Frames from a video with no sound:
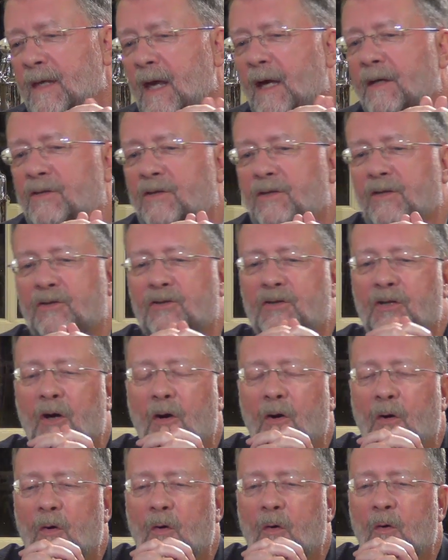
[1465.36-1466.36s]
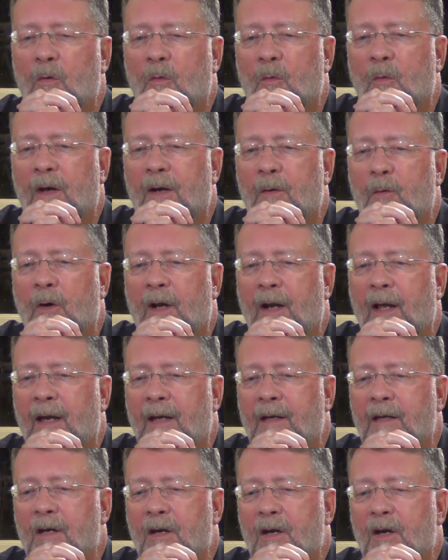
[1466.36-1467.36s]
Yes. So yeah. what, what
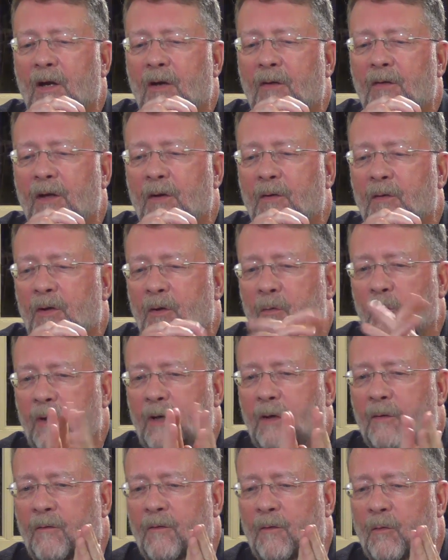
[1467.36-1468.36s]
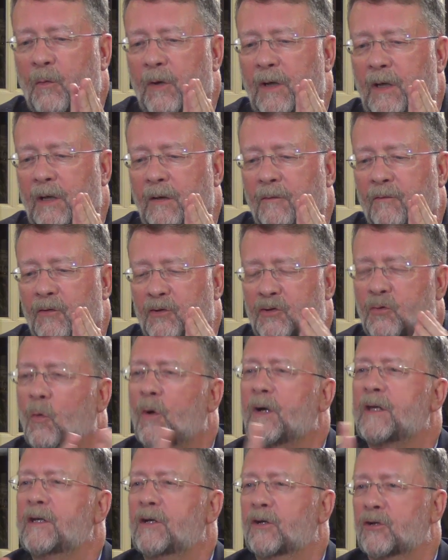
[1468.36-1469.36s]
I the, we, we for
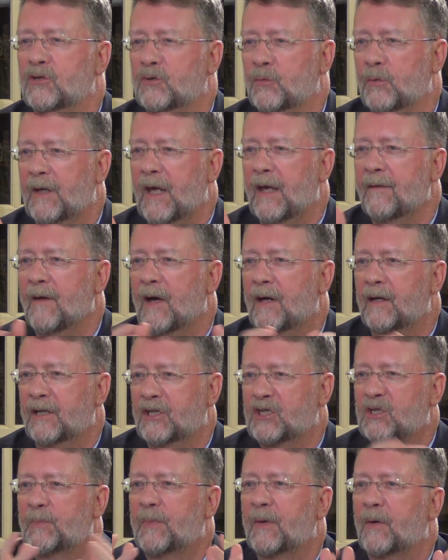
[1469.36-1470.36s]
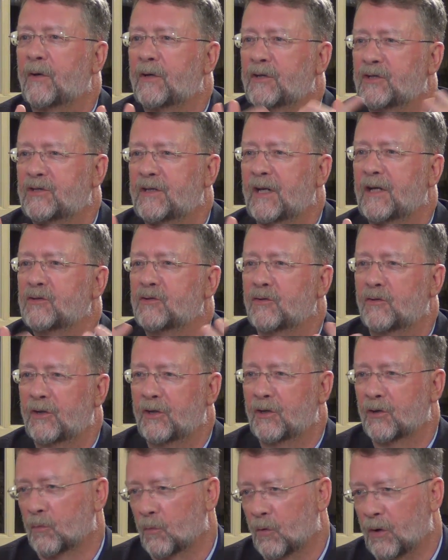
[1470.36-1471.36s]
20 years we gave out an experience stage of the
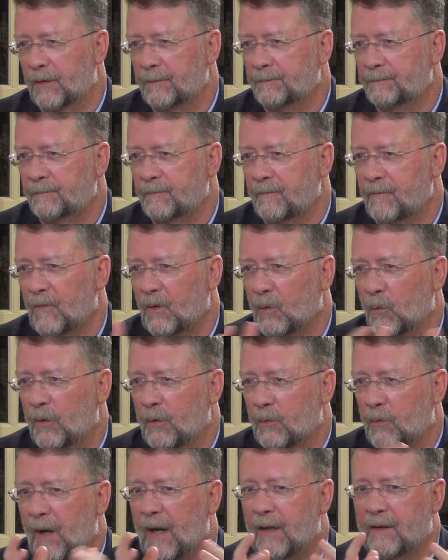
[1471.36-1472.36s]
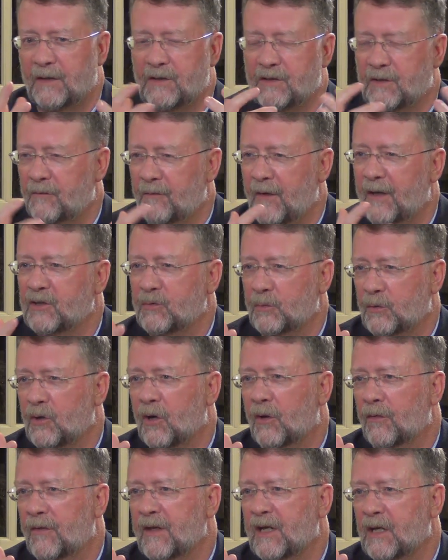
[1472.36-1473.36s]
year award. Yeah. We ran these events we
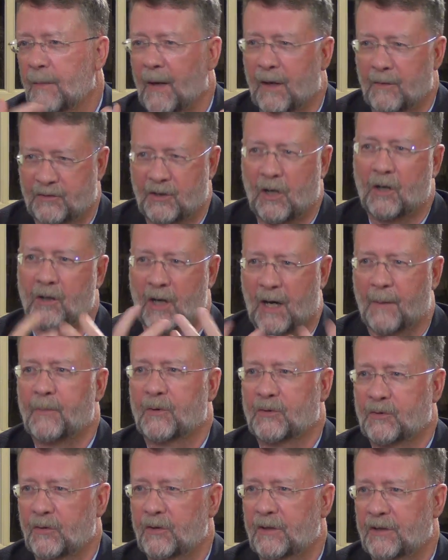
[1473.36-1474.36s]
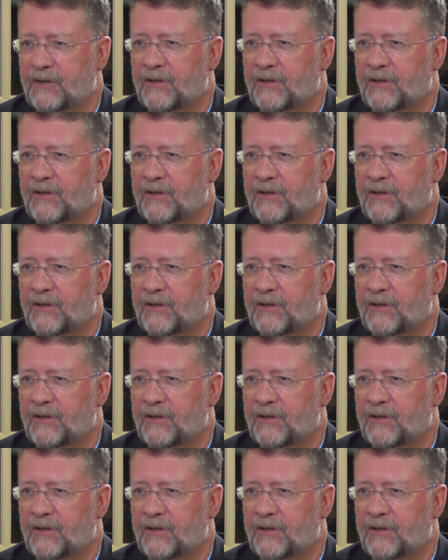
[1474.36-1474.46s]
called Think About. It was our opportunity yeah.